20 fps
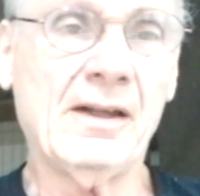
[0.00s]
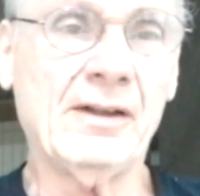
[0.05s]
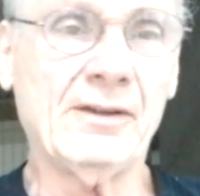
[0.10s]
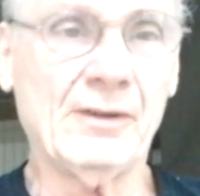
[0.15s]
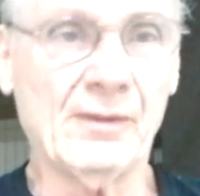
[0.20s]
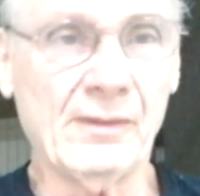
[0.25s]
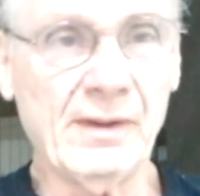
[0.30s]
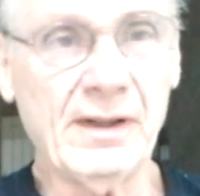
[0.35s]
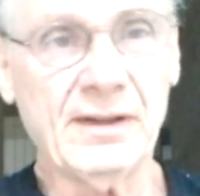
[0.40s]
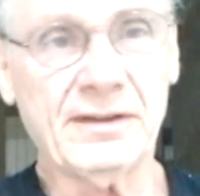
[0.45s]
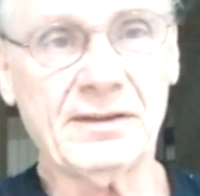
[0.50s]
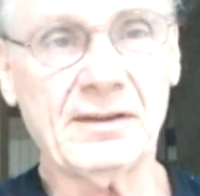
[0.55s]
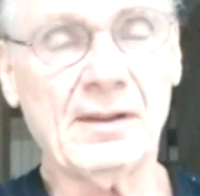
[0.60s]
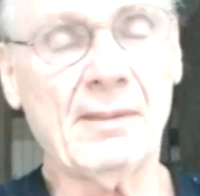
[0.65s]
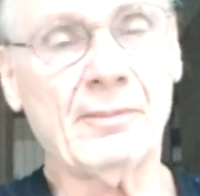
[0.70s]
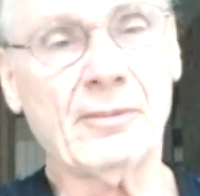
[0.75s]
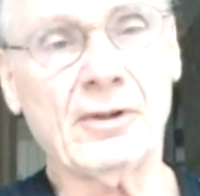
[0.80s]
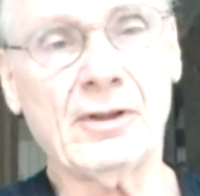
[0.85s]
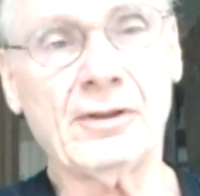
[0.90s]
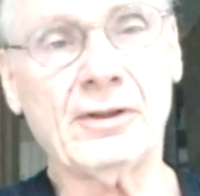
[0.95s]
And the reason
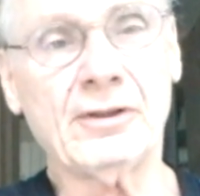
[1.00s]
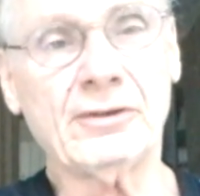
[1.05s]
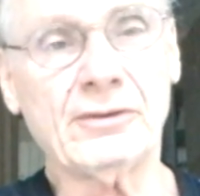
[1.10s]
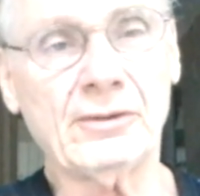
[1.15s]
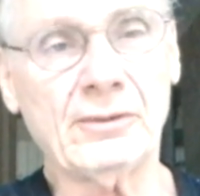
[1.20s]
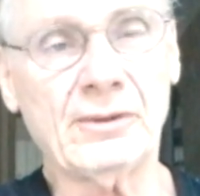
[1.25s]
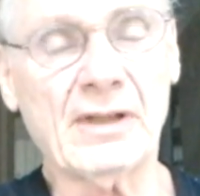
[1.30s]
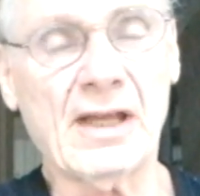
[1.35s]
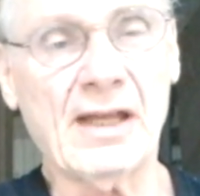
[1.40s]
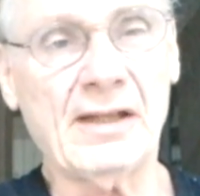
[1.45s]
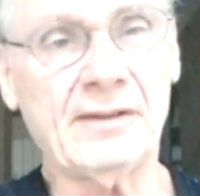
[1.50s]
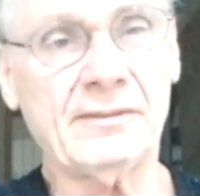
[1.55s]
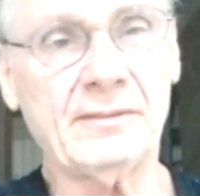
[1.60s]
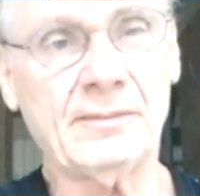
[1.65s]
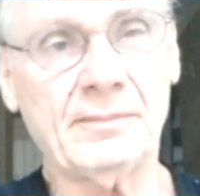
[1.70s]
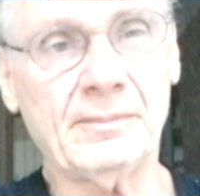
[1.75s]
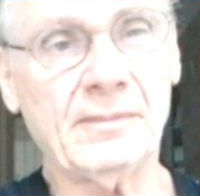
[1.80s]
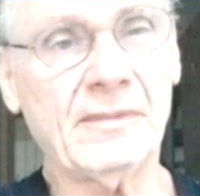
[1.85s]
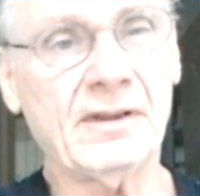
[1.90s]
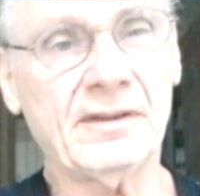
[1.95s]
I'm going to do that
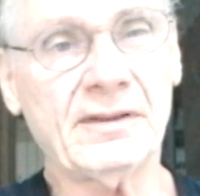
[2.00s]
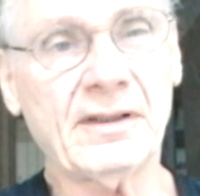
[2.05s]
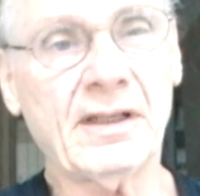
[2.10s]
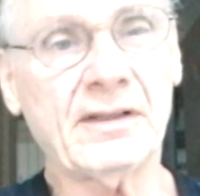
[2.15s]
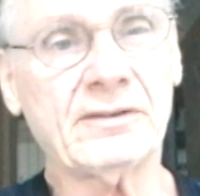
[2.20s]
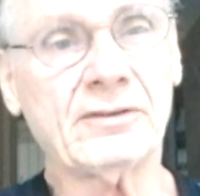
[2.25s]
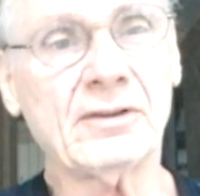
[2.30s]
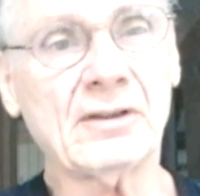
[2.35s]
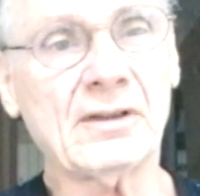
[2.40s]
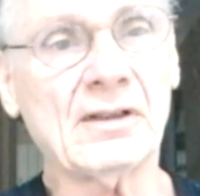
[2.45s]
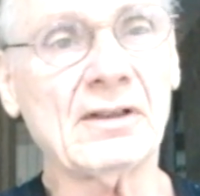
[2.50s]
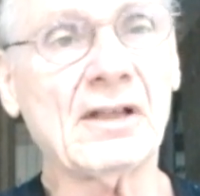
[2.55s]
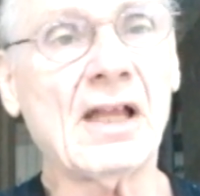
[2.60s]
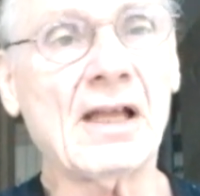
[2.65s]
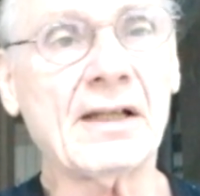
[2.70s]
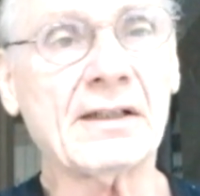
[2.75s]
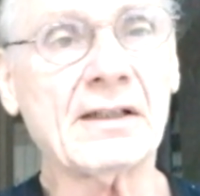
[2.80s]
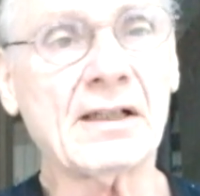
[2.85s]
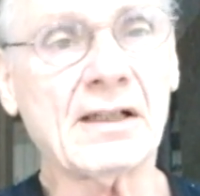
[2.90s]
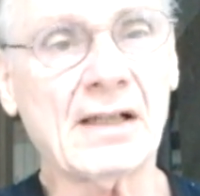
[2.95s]
is I took a
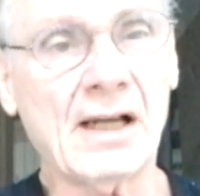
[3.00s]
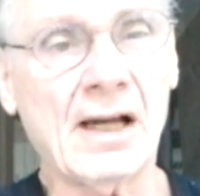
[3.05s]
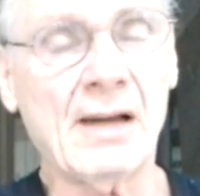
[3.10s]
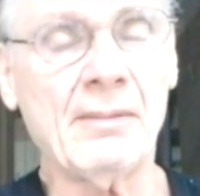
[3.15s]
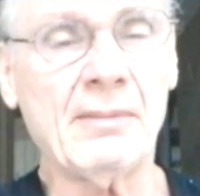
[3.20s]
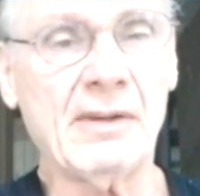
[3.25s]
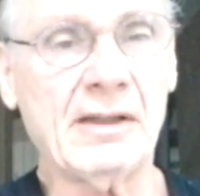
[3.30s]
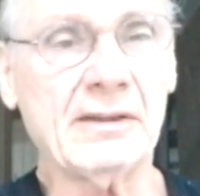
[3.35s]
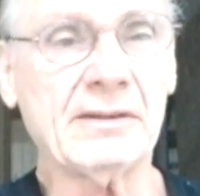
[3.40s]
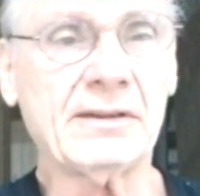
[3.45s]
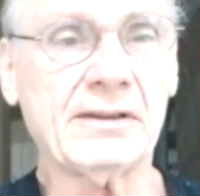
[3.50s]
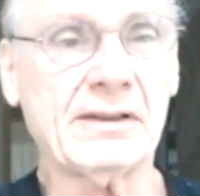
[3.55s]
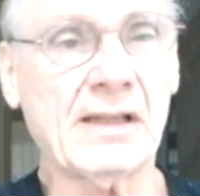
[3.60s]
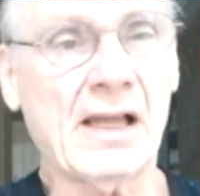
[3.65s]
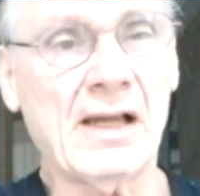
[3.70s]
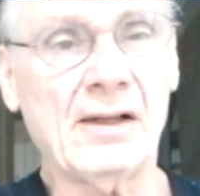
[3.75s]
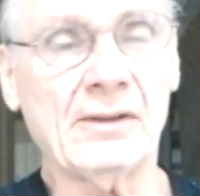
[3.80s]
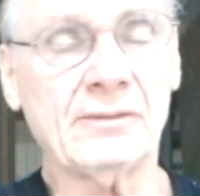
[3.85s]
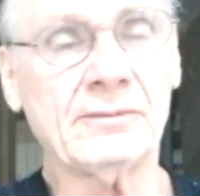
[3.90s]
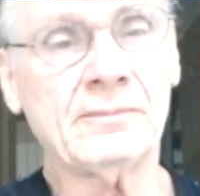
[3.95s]
lot of the comments
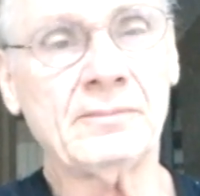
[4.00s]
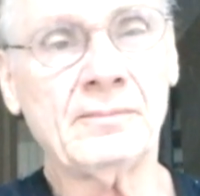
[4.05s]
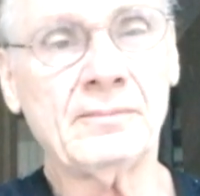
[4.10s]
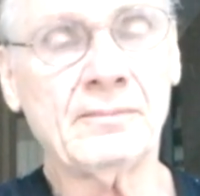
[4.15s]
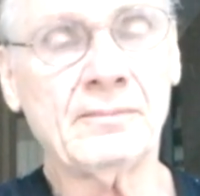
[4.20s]
down